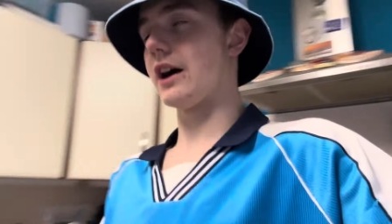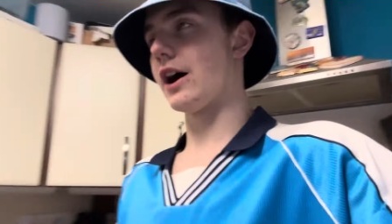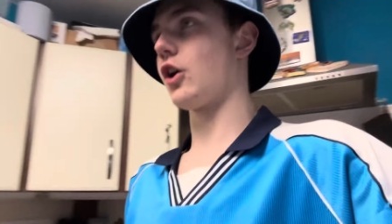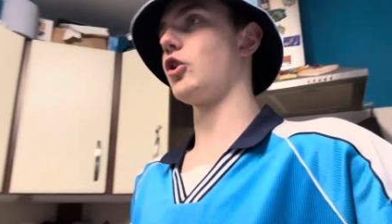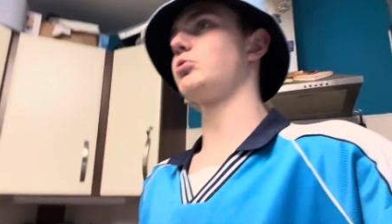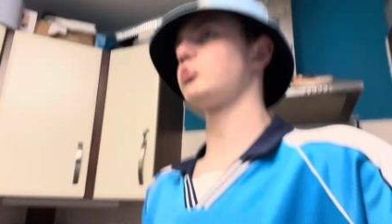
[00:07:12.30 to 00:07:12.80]
at
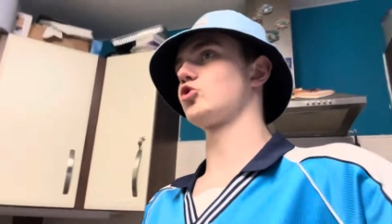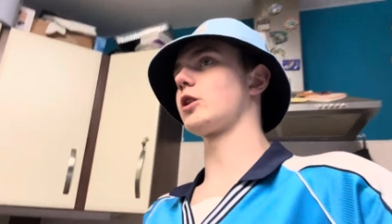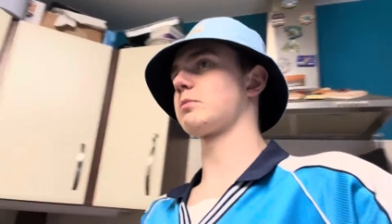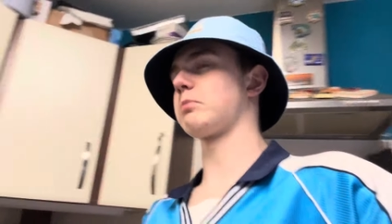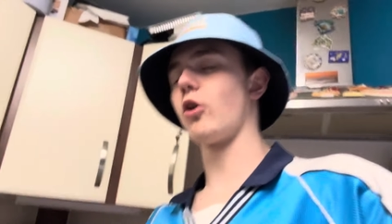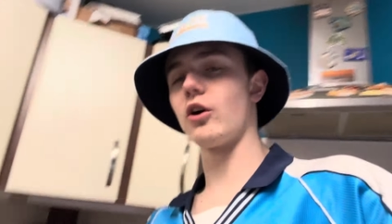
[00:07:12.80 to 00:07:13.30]
home,
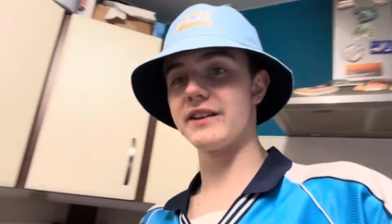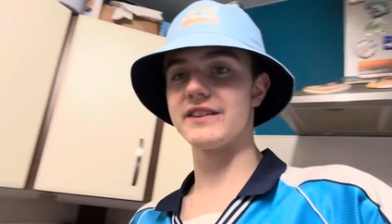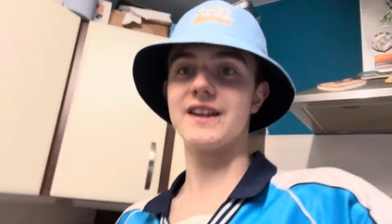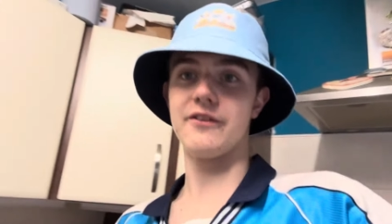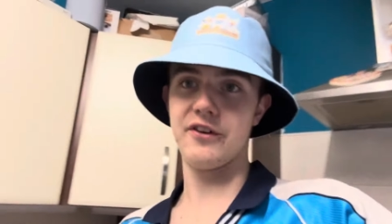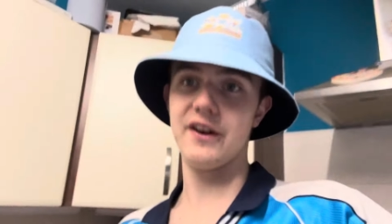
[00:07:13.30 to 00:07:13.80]
drop
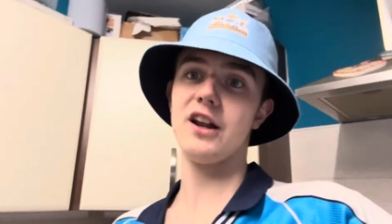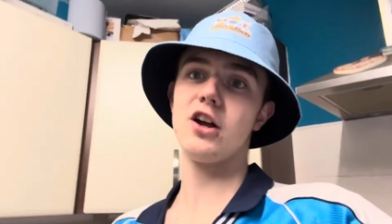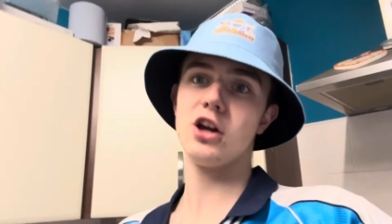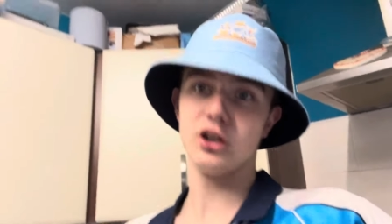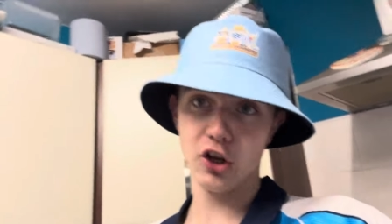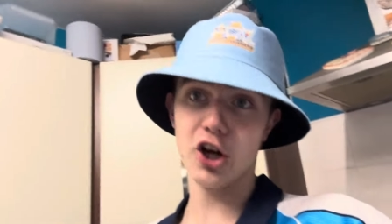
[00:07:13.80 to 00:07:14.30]
points.
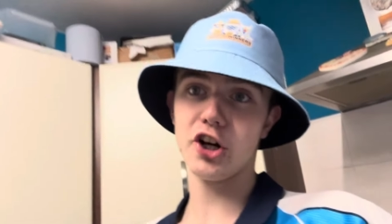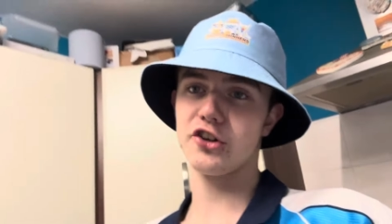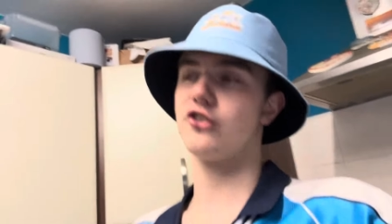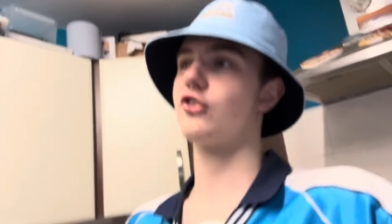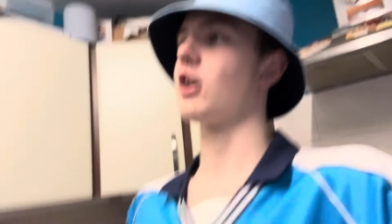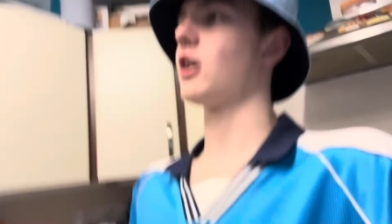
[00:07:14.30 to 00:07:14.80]
Villa
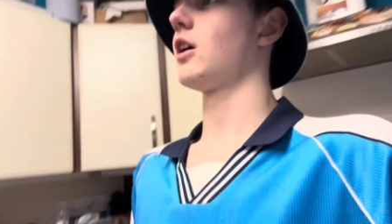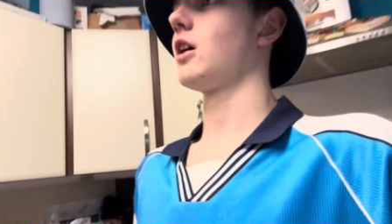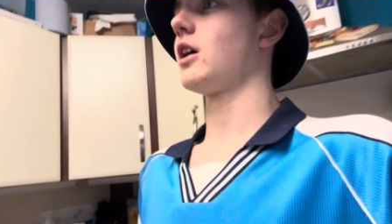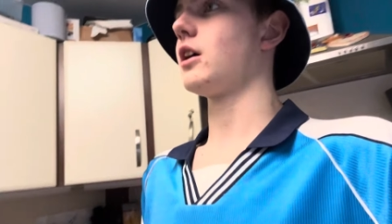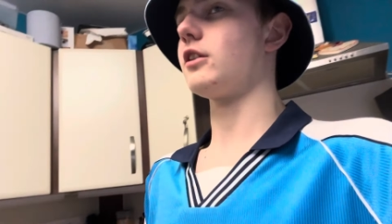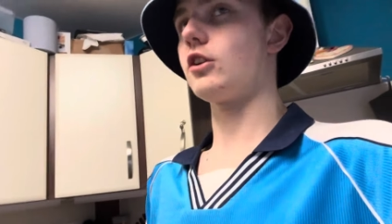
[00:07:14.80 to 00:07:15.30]
lost,
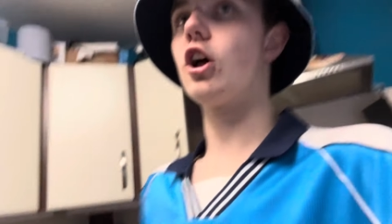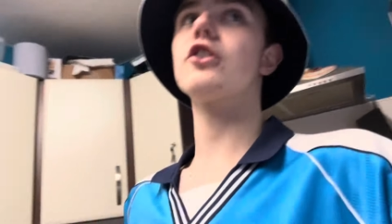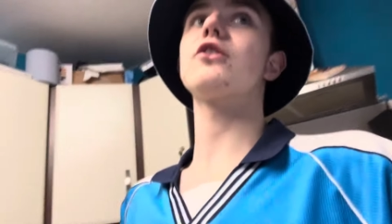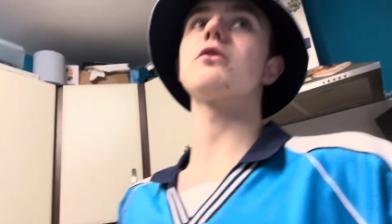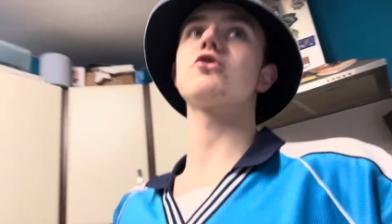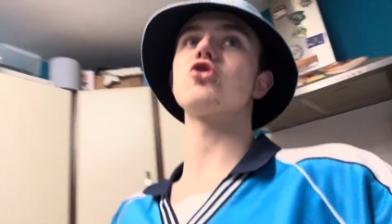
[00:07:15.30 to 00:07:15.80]

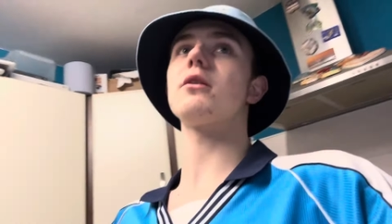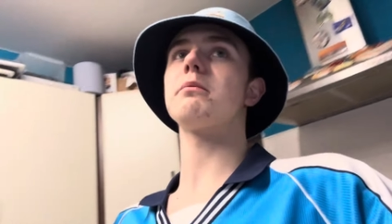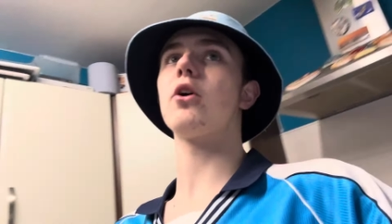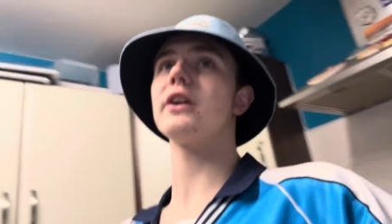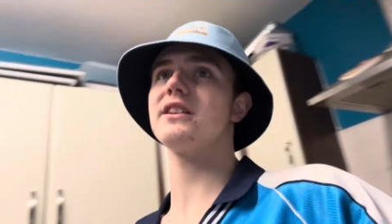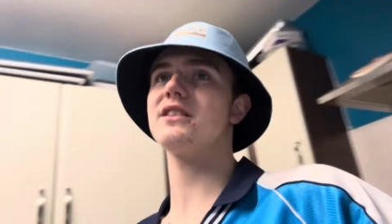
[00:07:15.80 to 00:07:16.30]
lost, drop
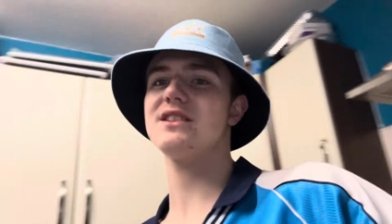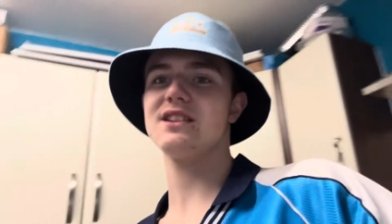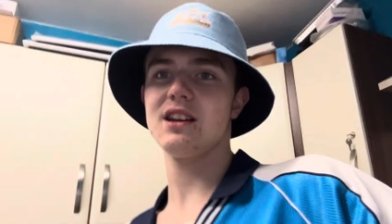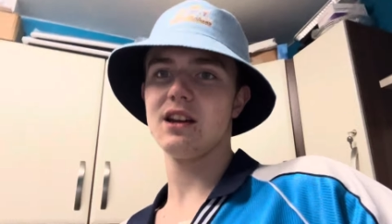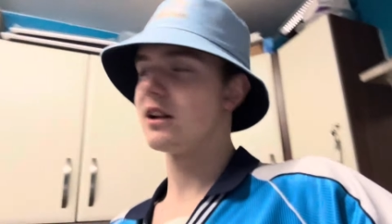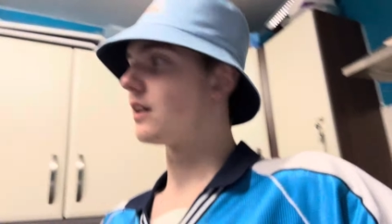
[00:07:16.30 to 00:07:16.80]
points.
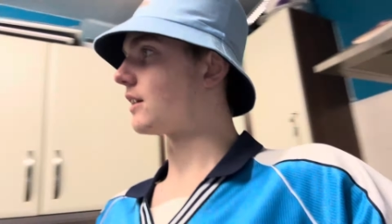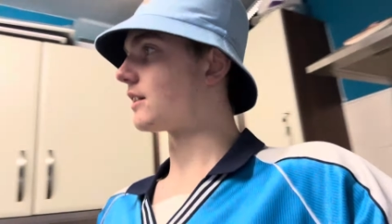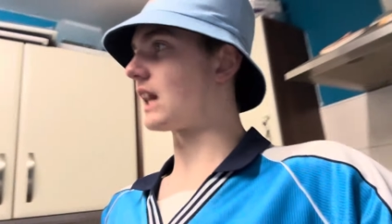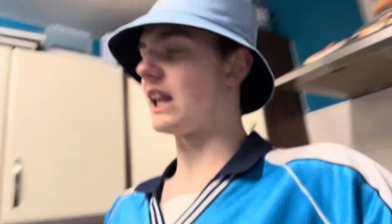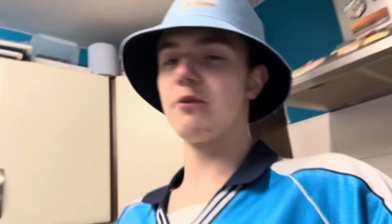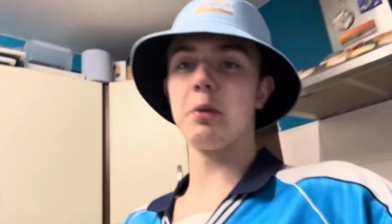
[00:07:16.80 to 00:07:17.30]

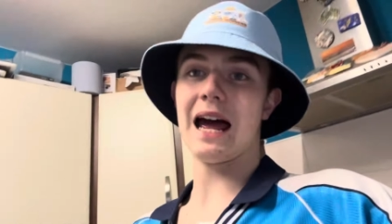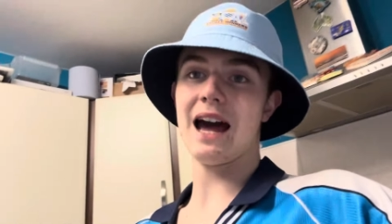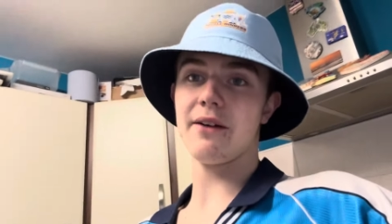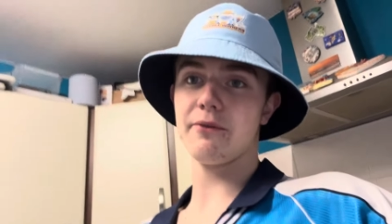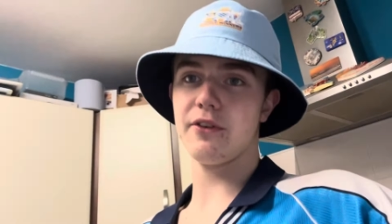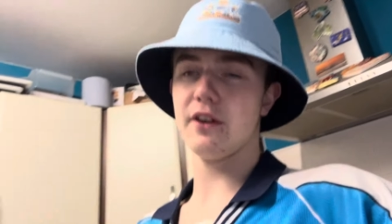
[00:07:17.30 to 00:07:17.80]
Liverpool at
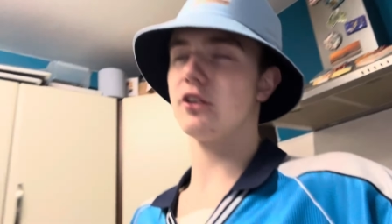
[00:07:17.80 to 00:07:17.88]
Anfield,